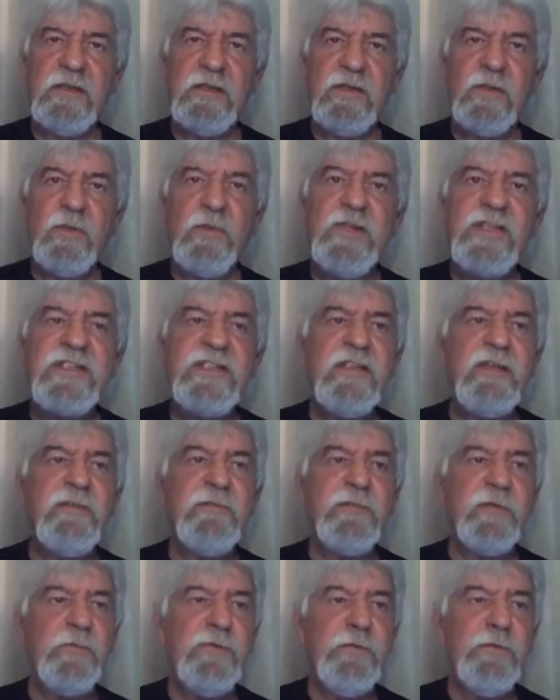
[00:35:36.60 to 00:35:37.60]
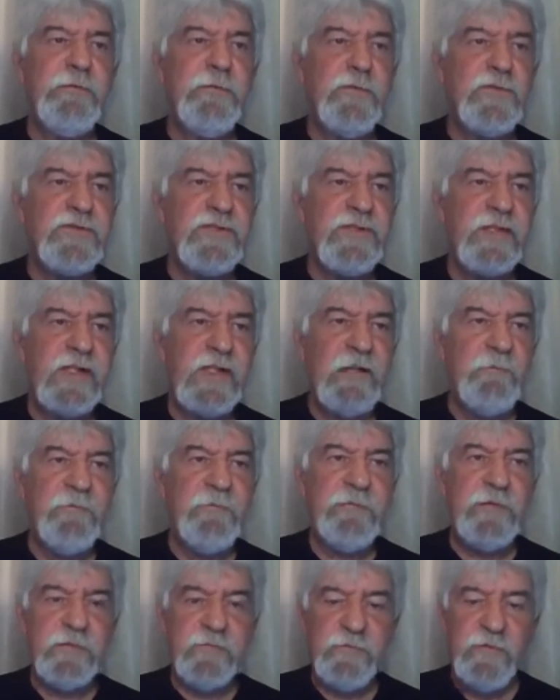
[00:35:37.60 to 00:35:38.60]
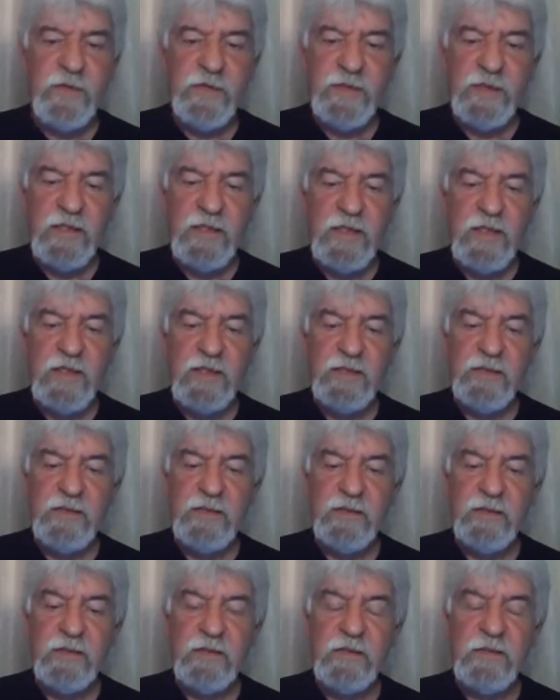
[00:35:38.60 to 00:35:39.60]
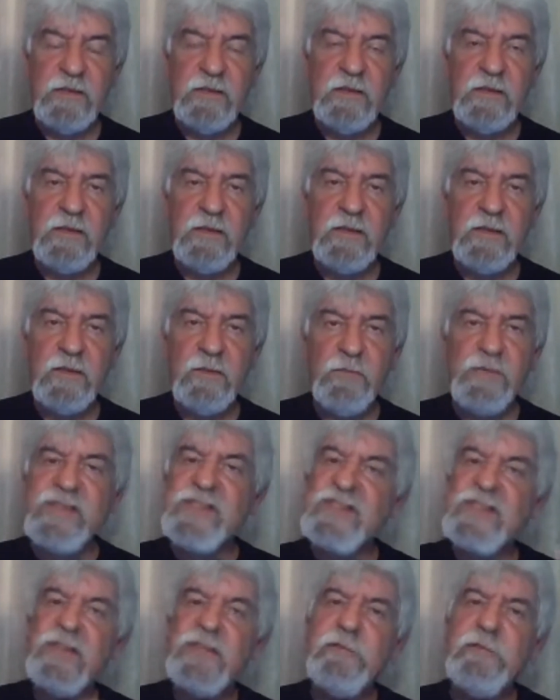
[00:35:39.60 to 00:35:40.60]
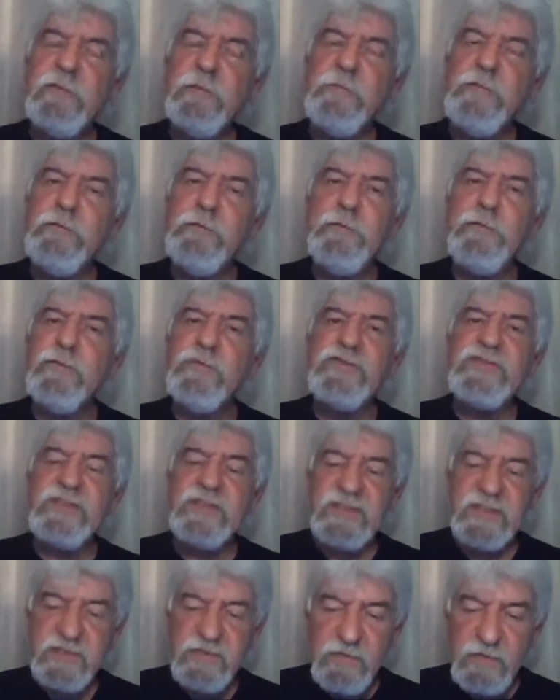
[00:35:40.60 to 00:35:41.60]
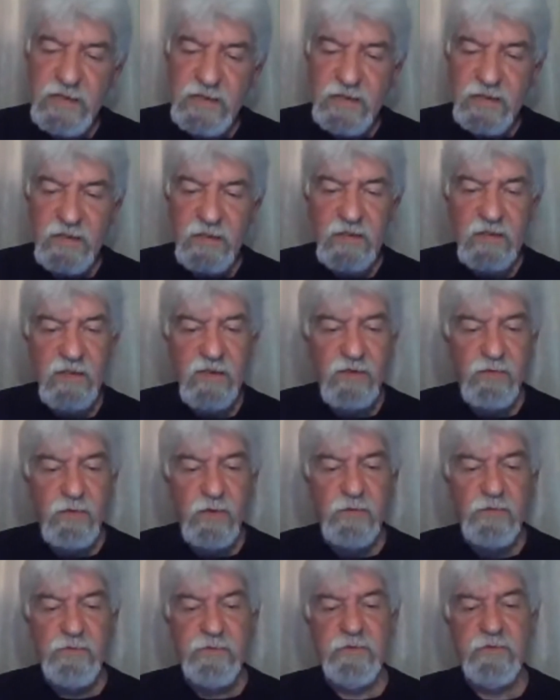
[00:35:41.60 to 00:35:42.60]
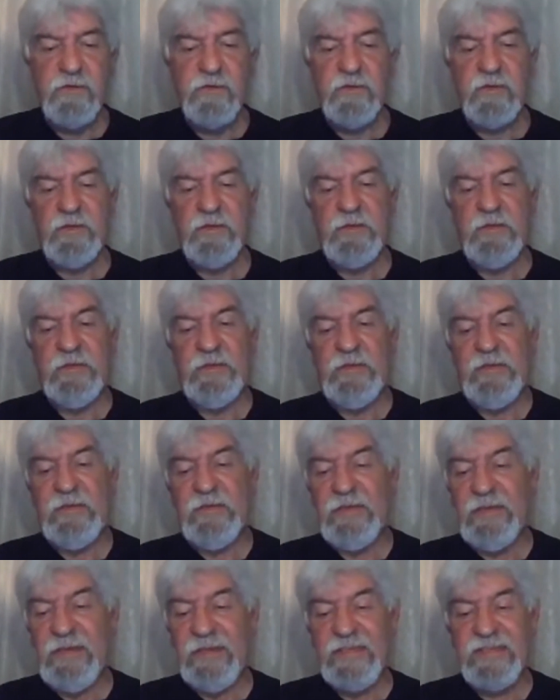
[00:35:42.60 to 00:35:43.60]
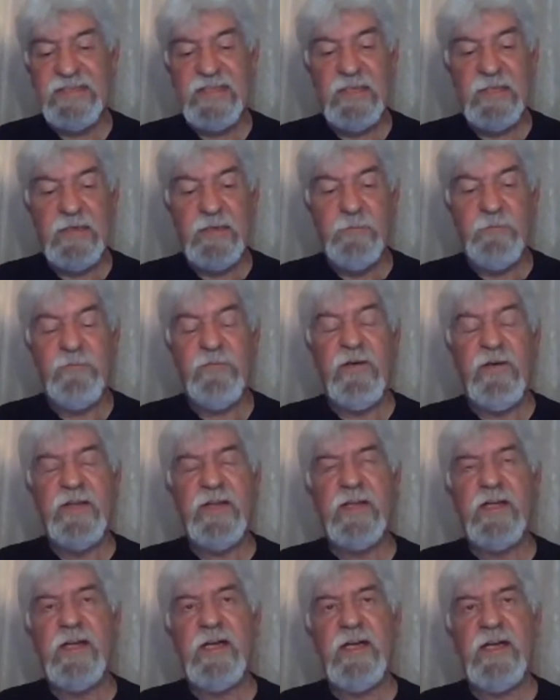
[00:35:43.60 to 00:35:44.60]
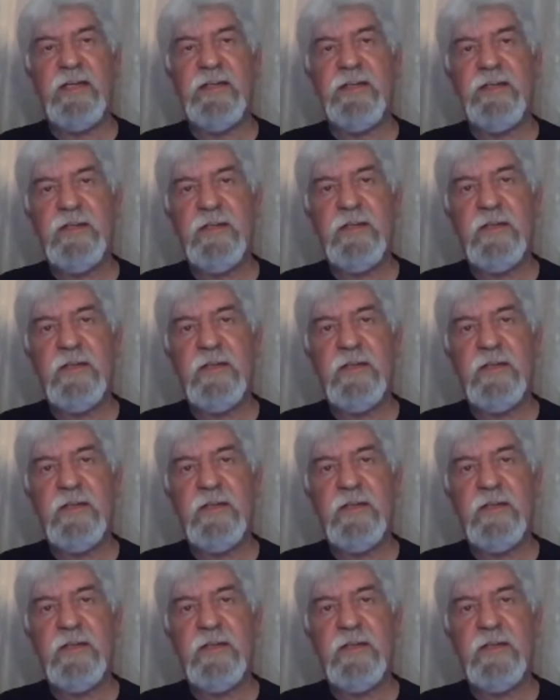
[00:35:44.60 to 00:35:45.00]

We seek from you future comfort, Father God. We seek from you future strength, growth, like Jacob, Father God.